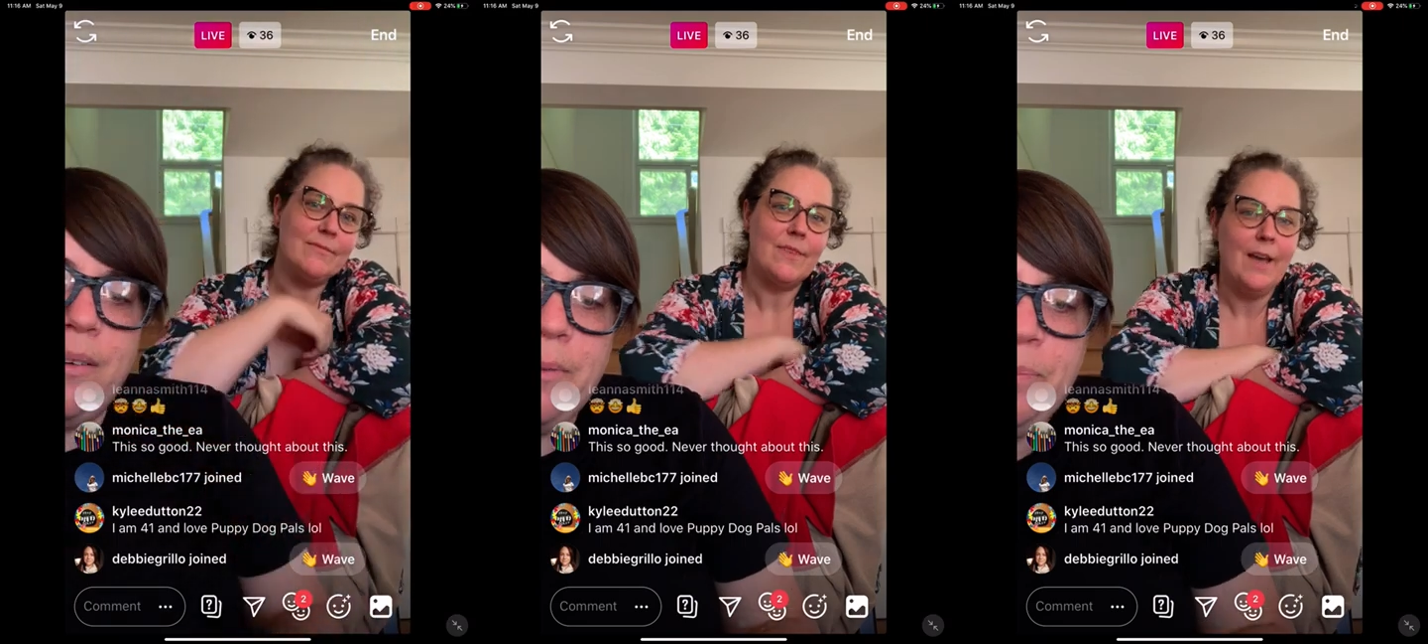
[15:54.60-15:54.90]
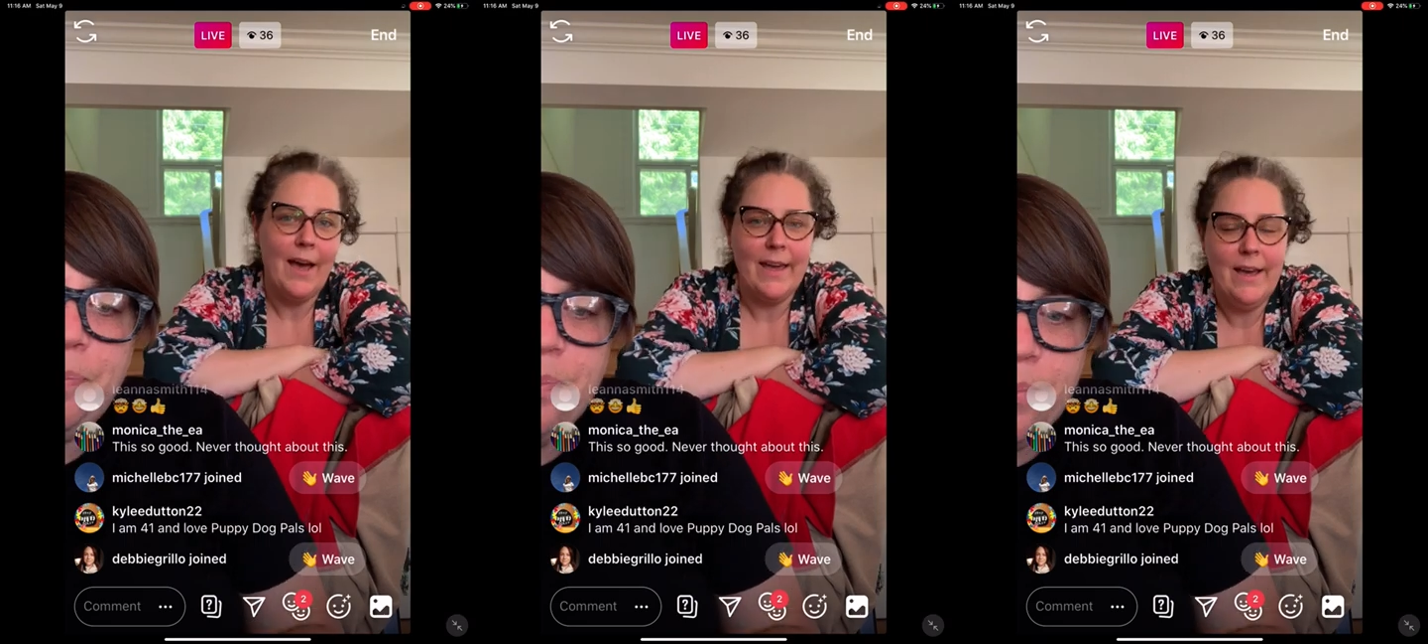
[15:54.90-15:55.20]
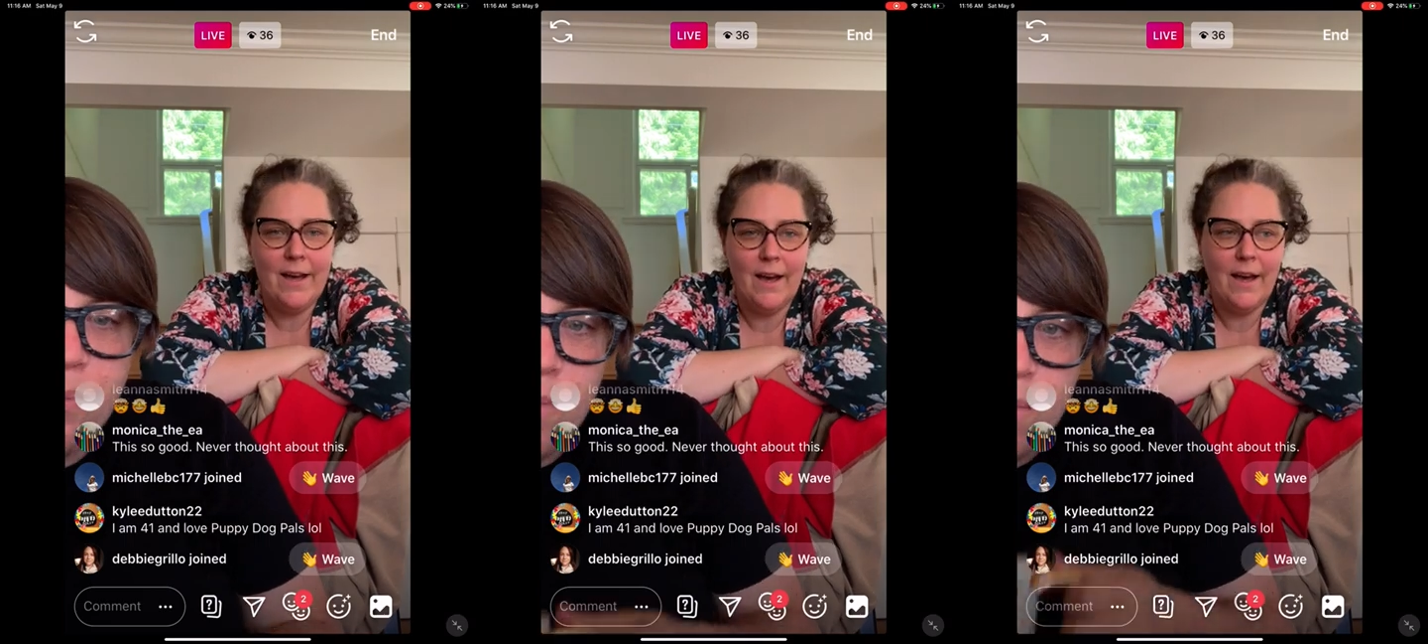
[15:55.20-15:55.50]
Hi.
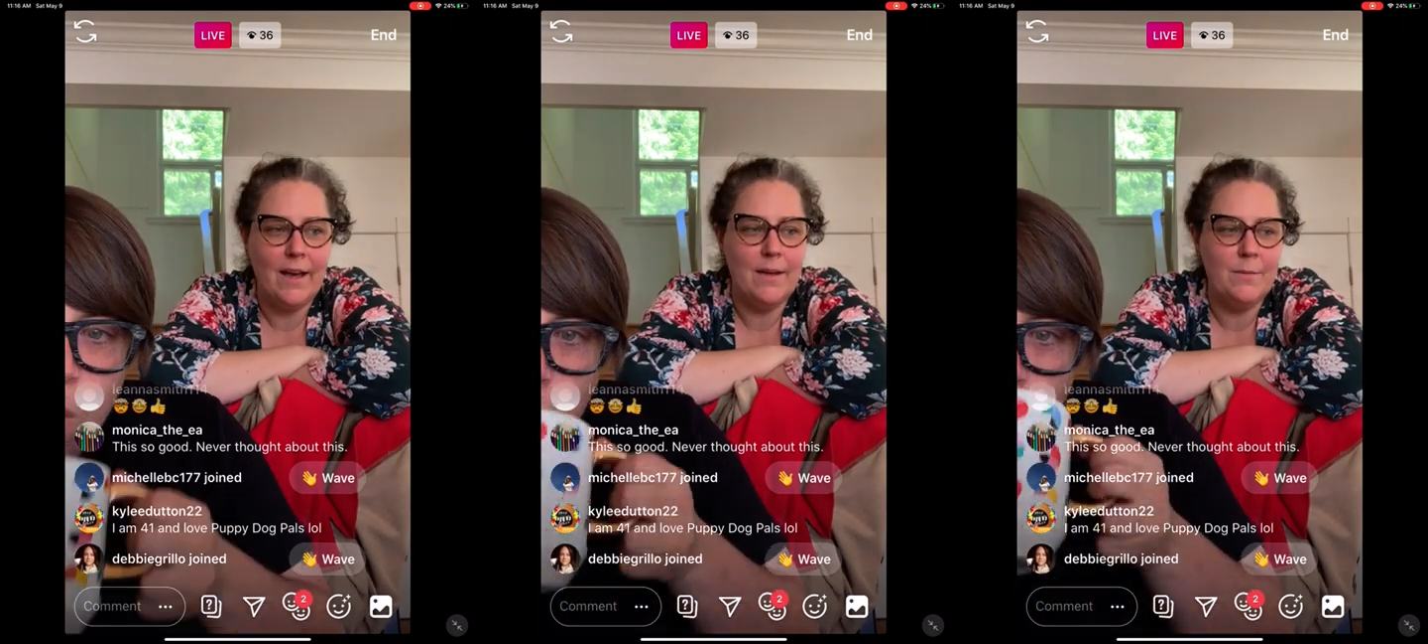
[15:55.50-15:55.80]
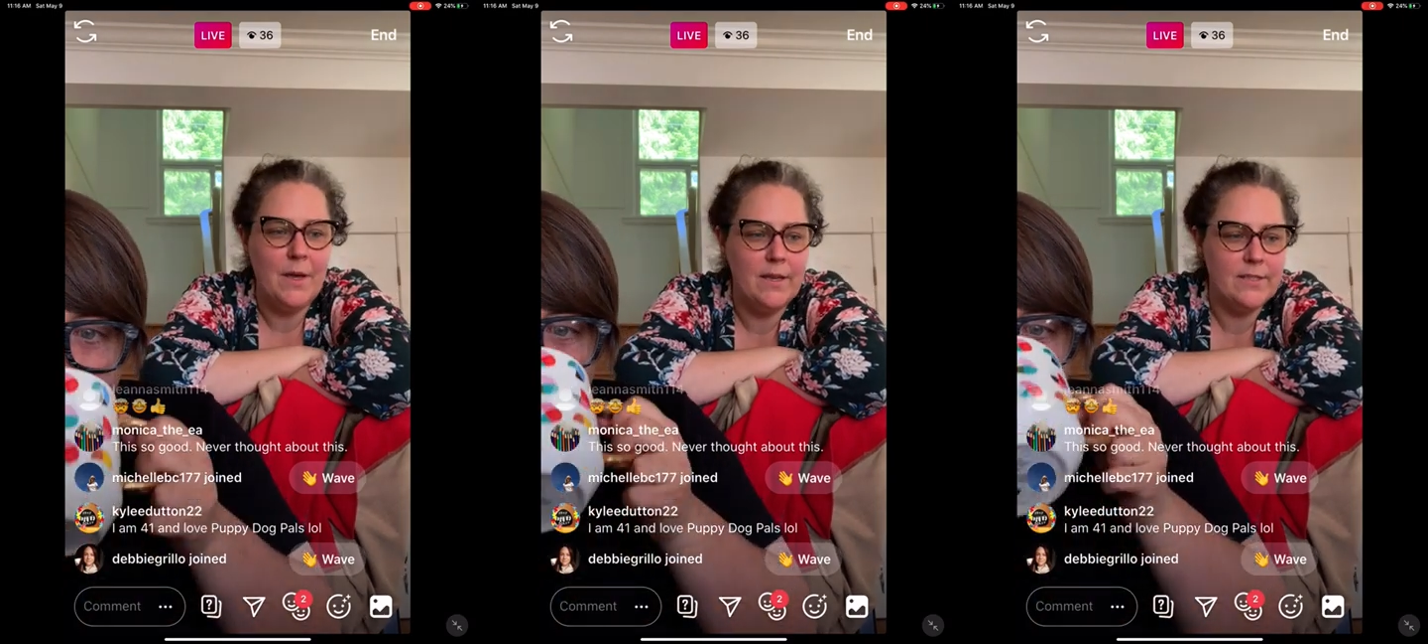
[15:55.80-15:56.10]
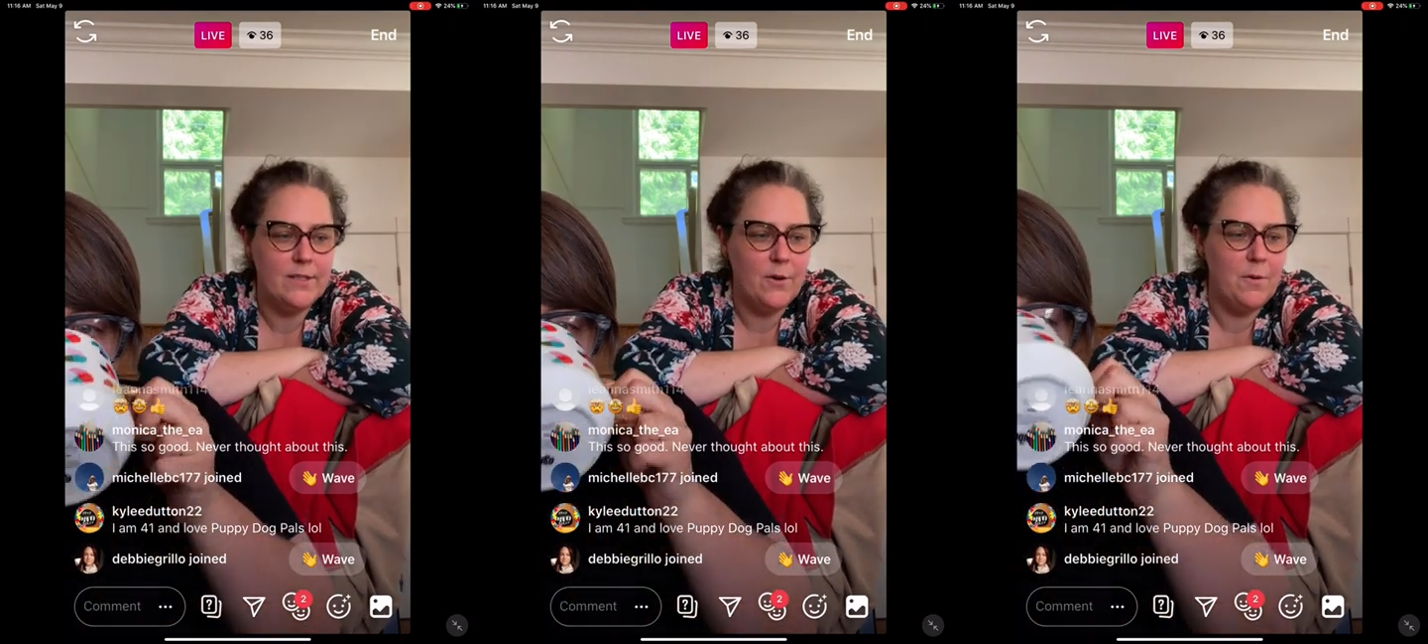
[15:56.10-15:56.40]

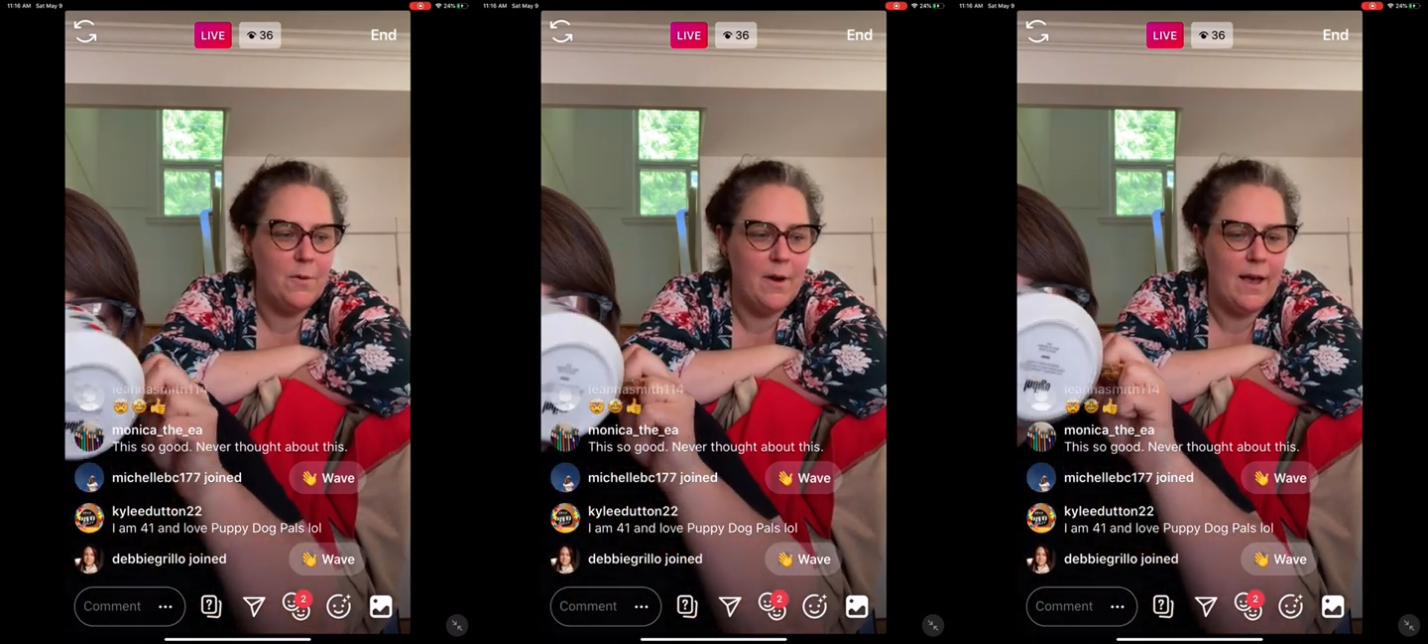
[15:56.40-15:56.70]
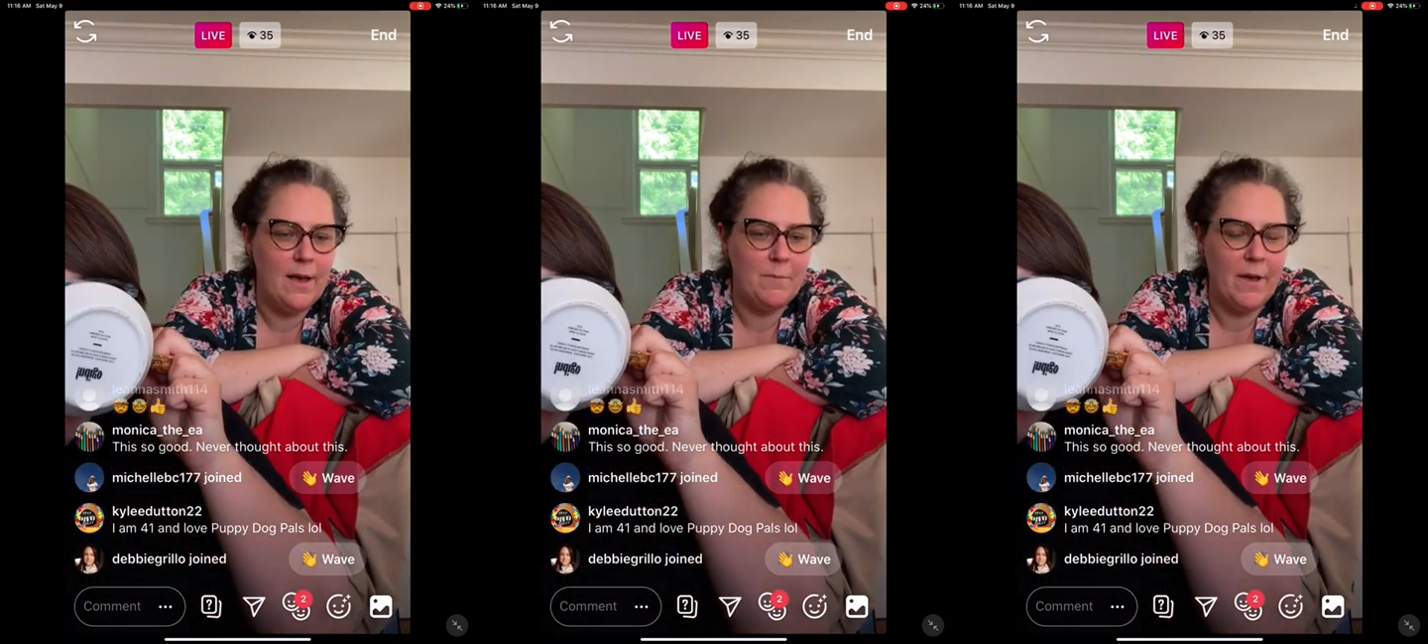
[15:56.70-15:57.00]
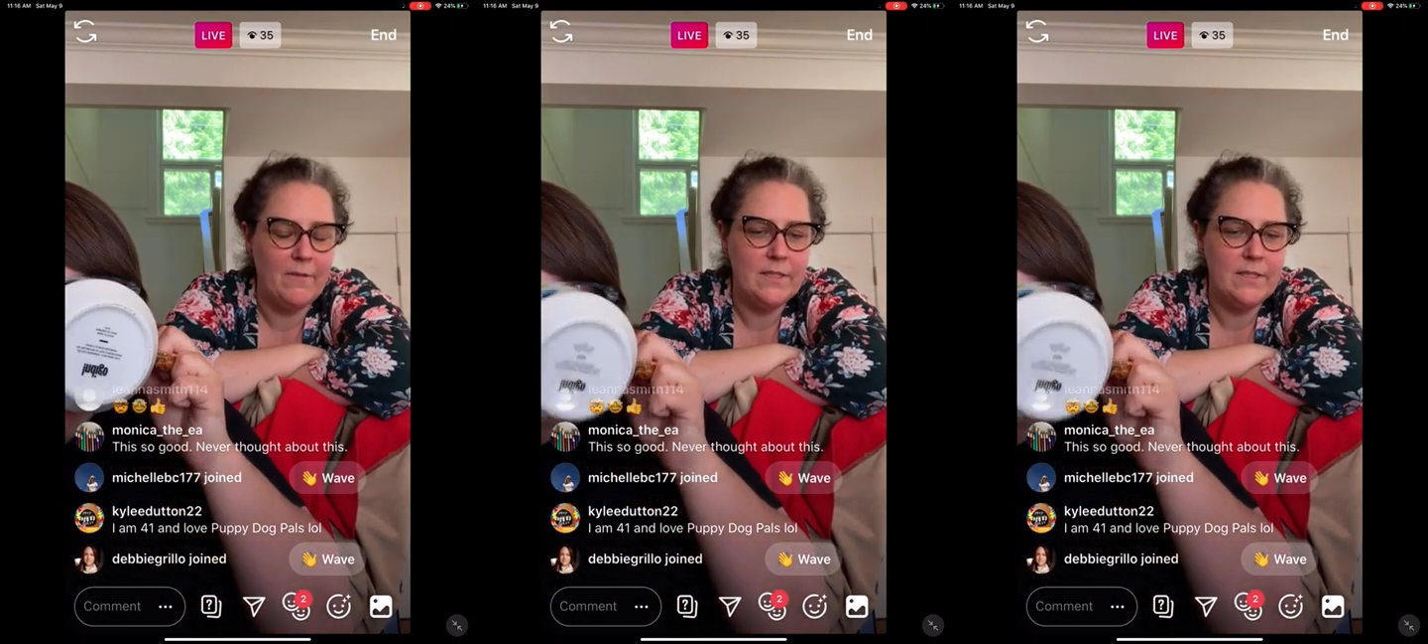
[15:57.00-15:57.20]
I've